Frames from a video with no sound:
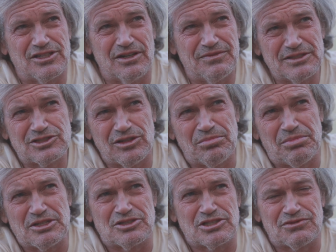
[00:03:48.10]
stuff. And it's still
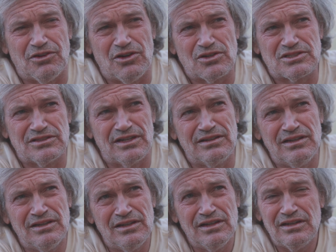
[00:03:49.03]
business, folks. And then
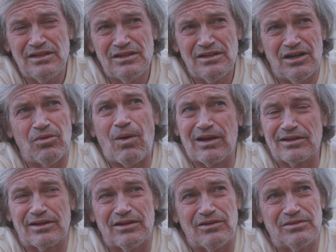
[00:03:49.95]
a while
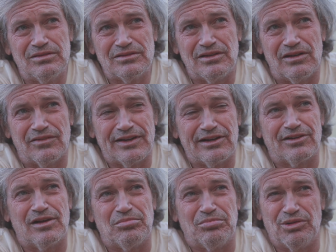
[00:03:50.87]
ago, you know, the
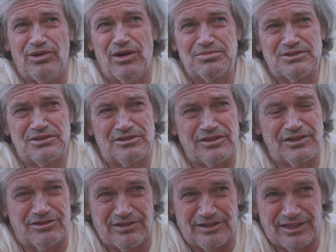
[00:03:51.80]
internet blew up to the
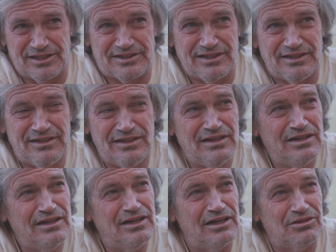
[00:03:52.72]
degree that it did.
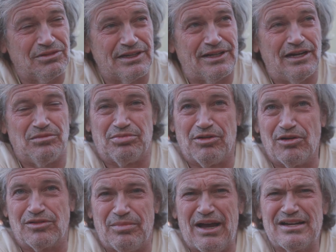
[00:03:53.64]
It really kind of broke
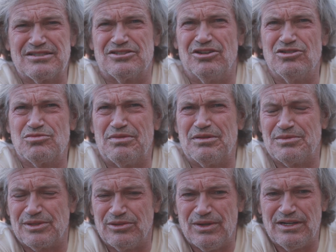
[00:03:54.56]
the backs of those people
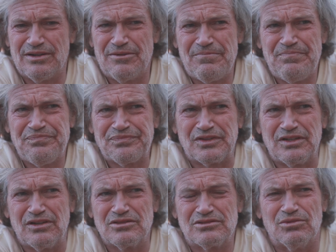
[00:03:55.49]
in a way, you
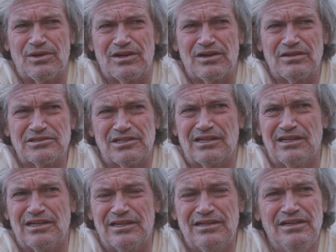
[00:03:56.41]
know, to where
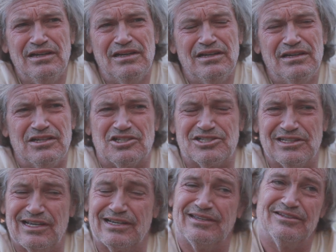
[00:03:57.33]
suddenly you see,
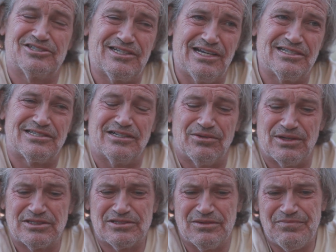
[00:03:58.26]
like in the States,
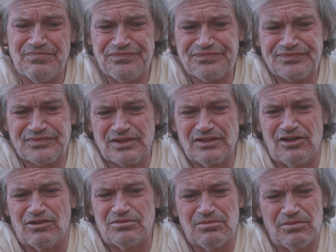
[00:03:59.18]
anyways, you
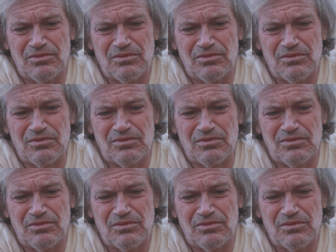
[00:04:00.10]
know,